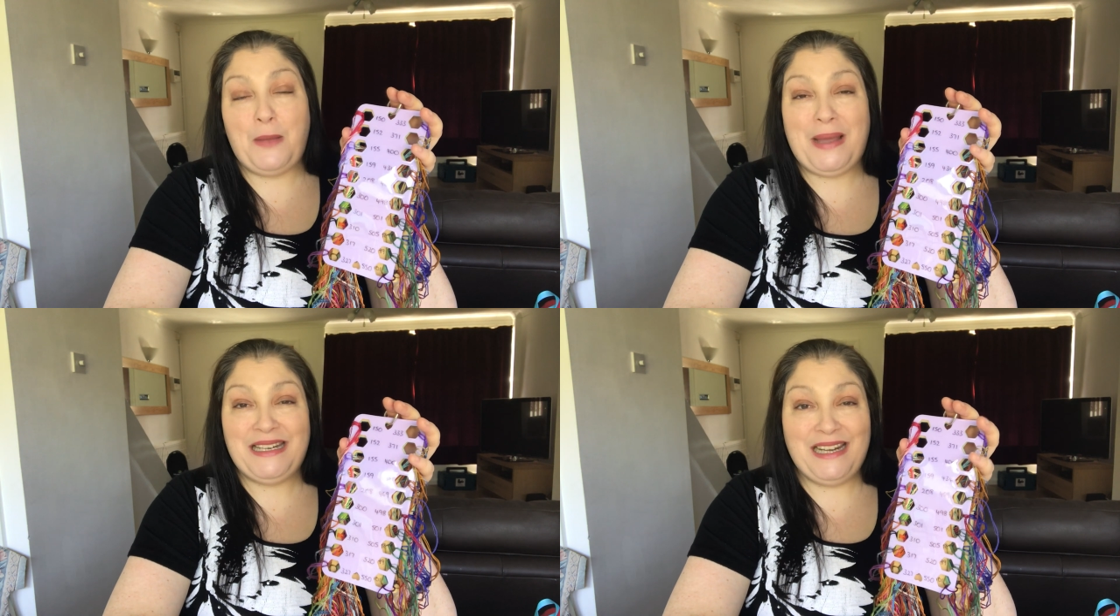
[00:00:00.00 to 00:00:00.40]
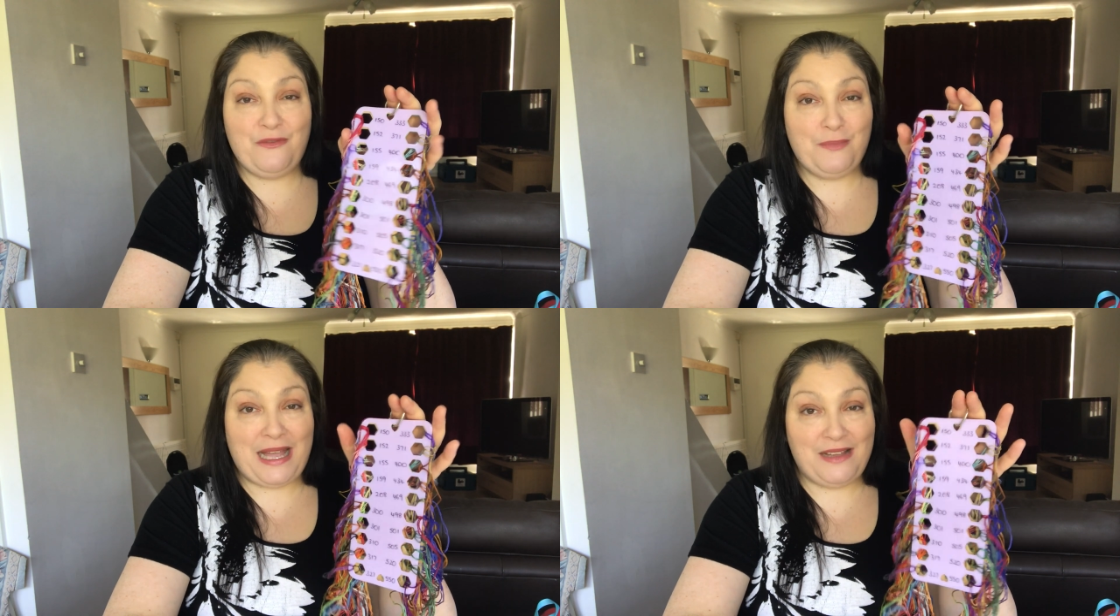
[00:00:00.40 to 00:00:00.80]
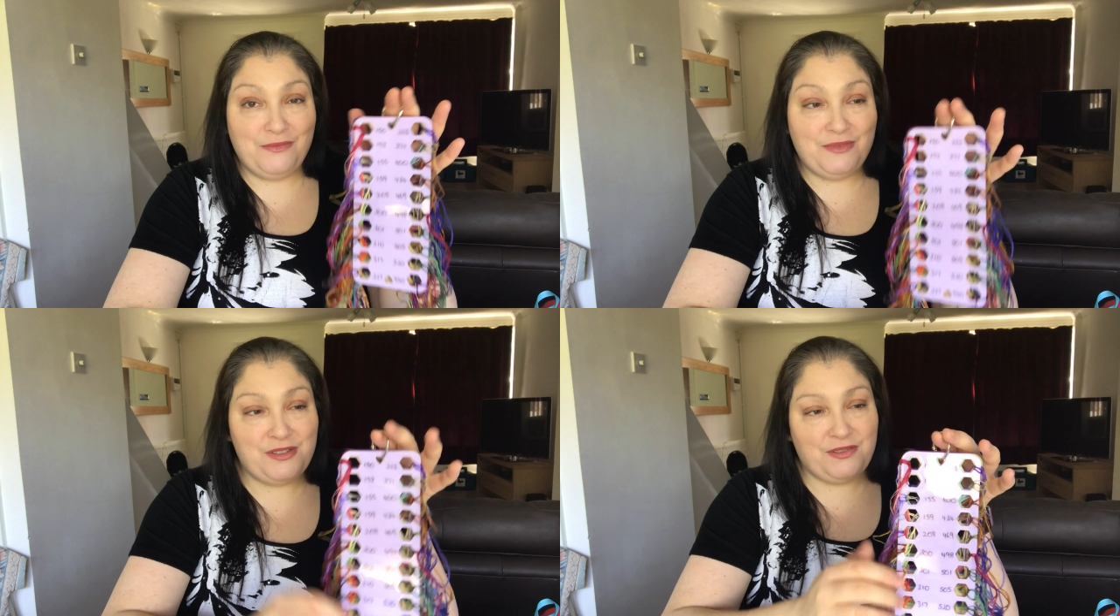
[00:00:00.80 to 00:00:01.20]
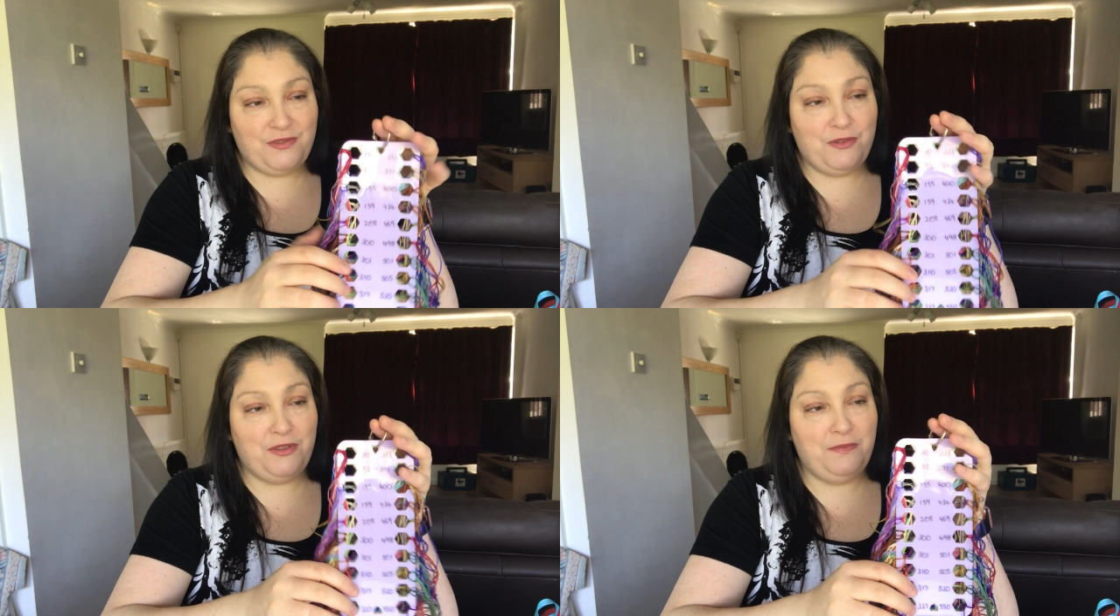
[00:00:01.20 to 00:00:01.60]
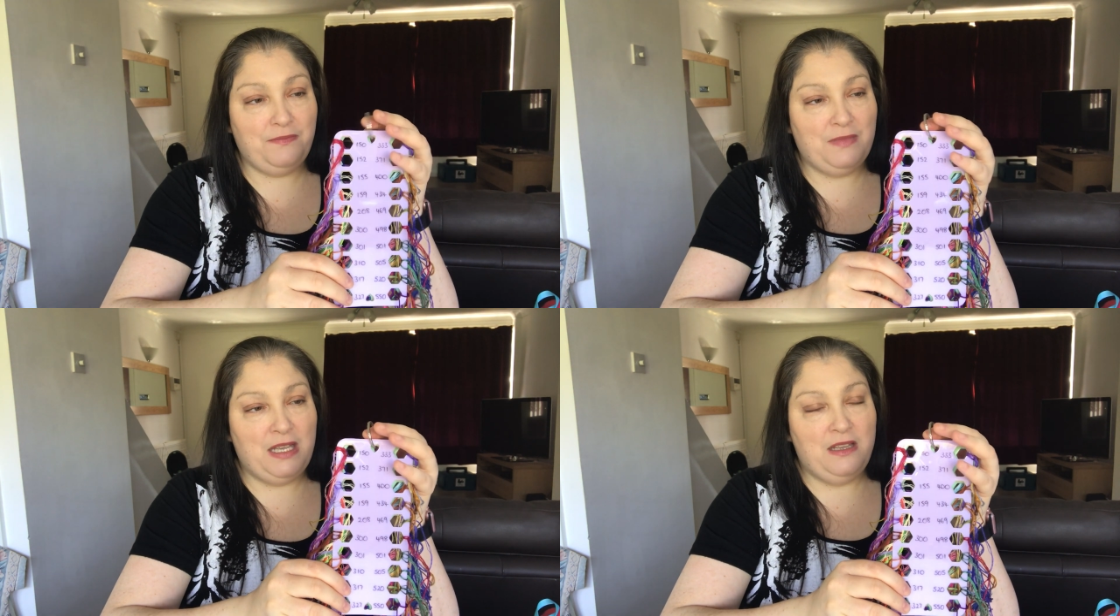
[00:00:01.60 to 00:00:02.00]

I paid £11 for them.